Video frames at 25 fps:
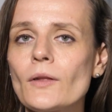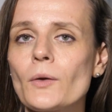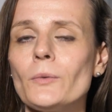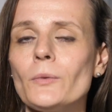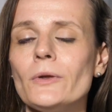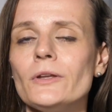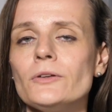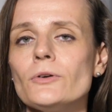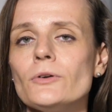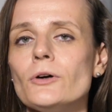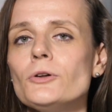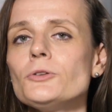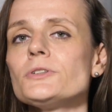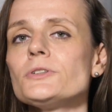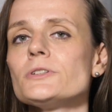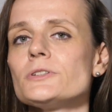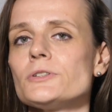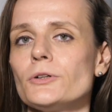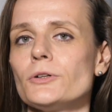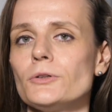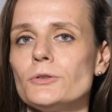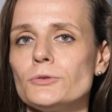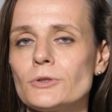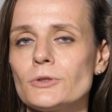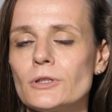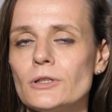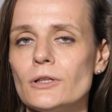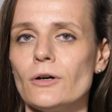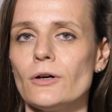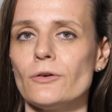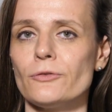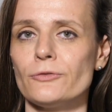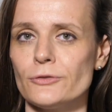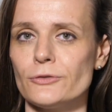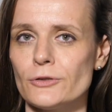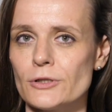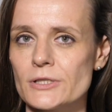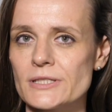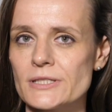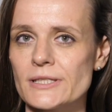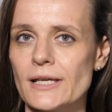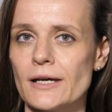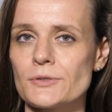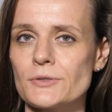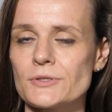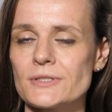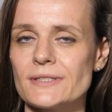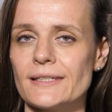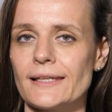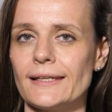We enrolled a total of
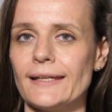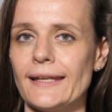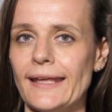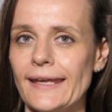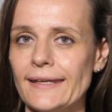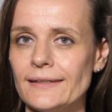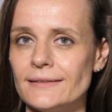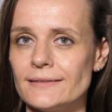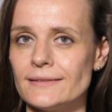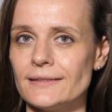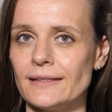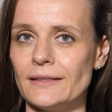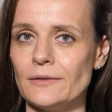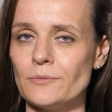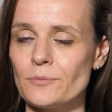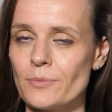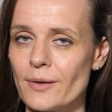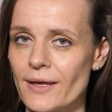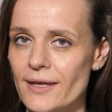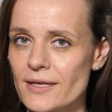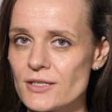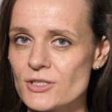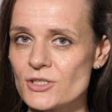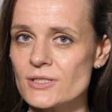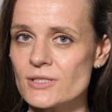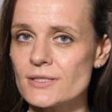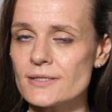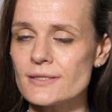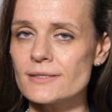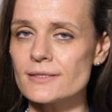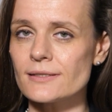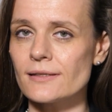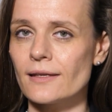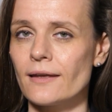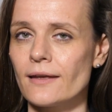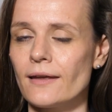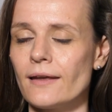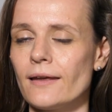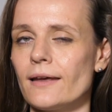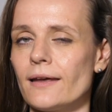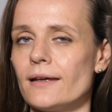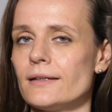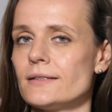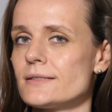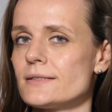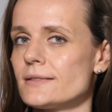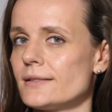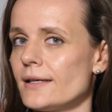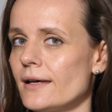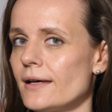4,018 patients and
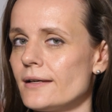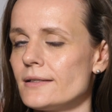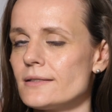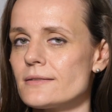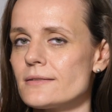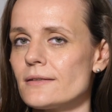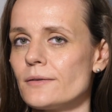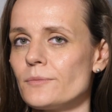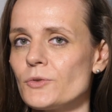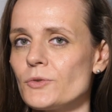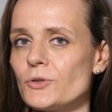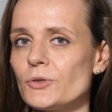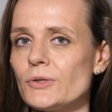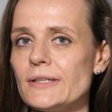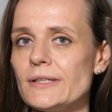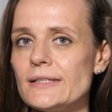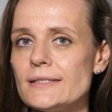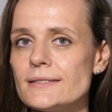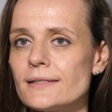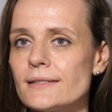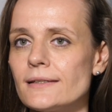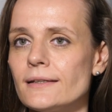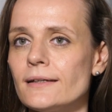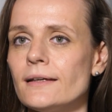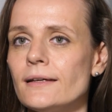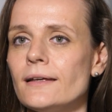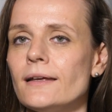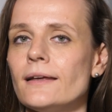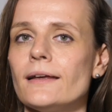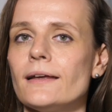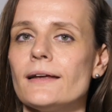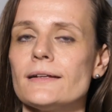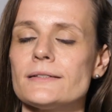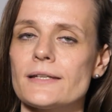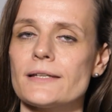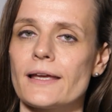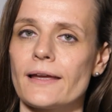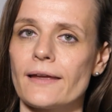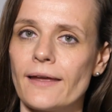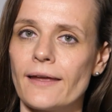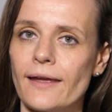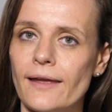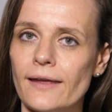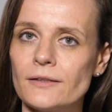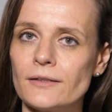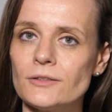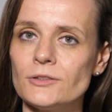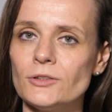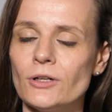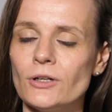assigned them to either a
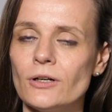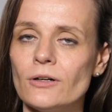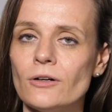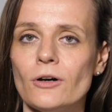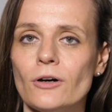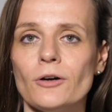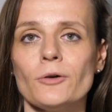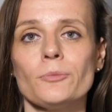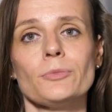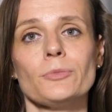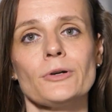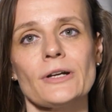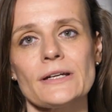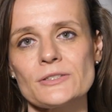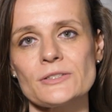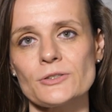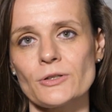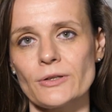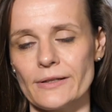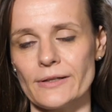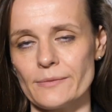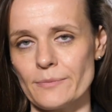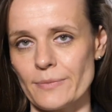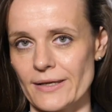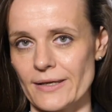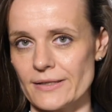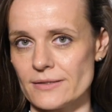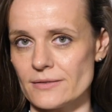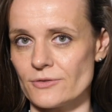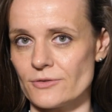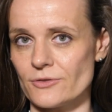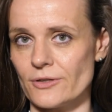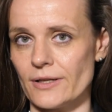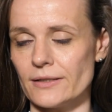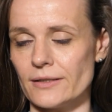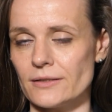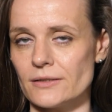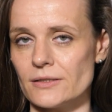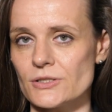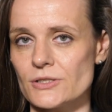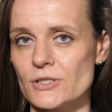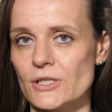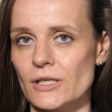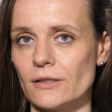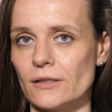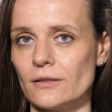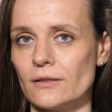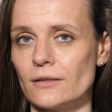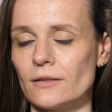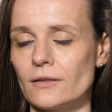ticagrelor or a prasugrel-based
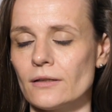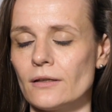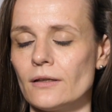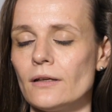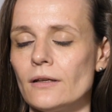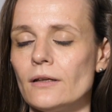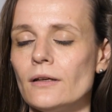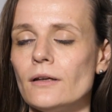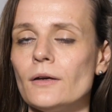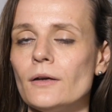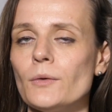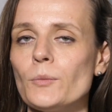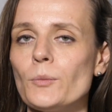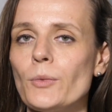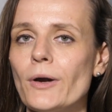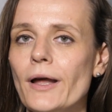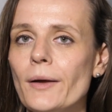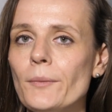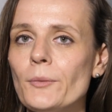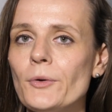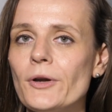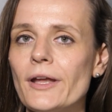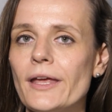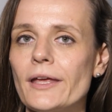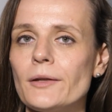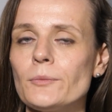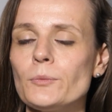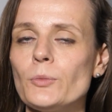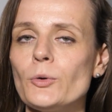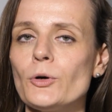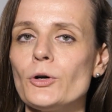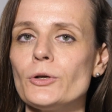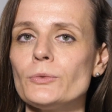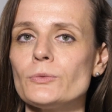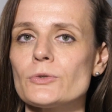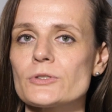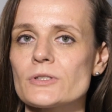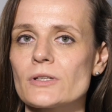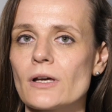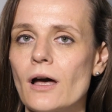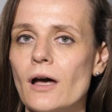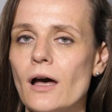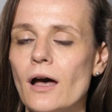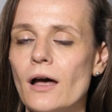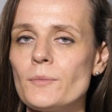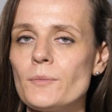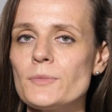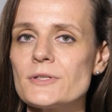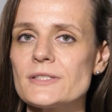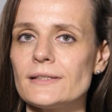strategy. Primary endpoint was a
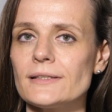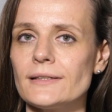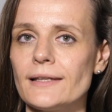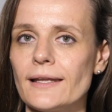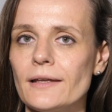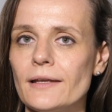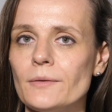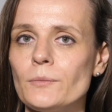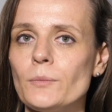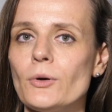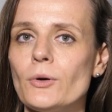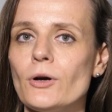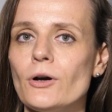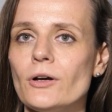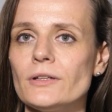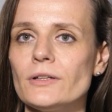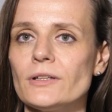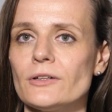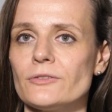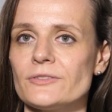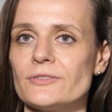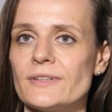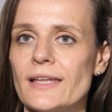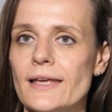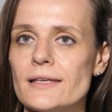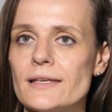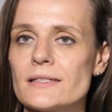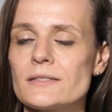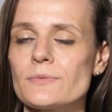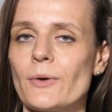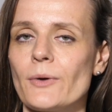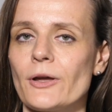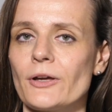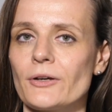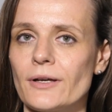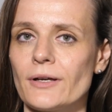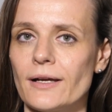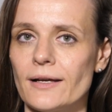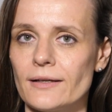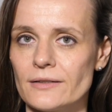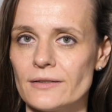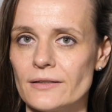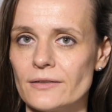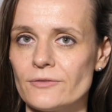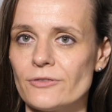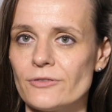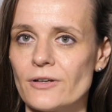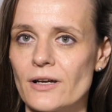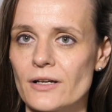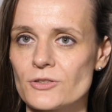composite endpoint of death,
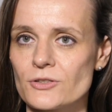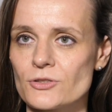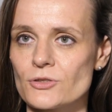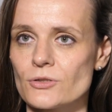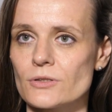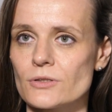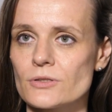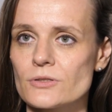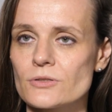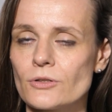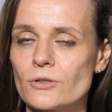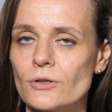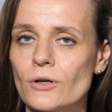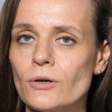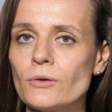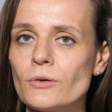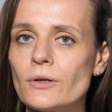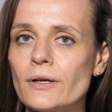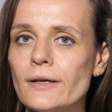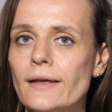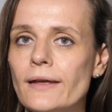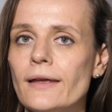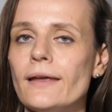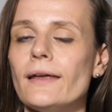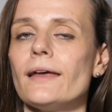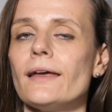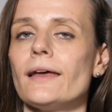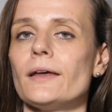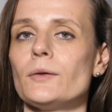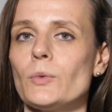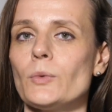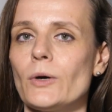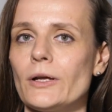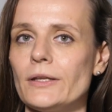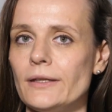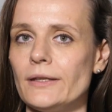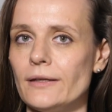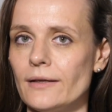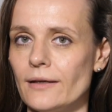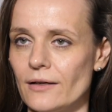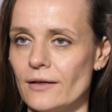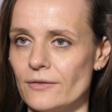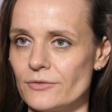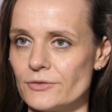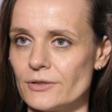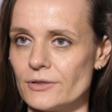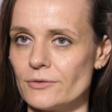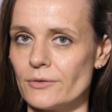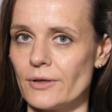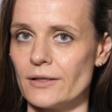myocardial infarction, or stroke at 1 year
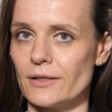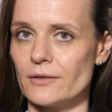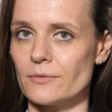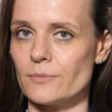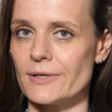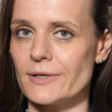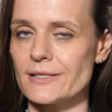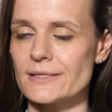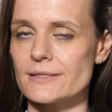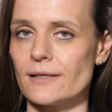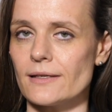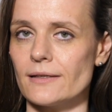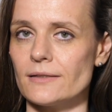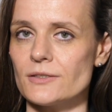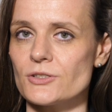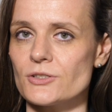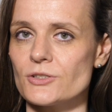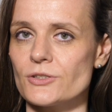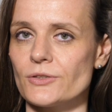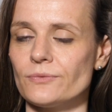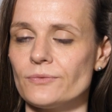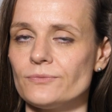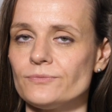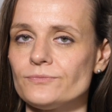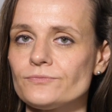after randomization.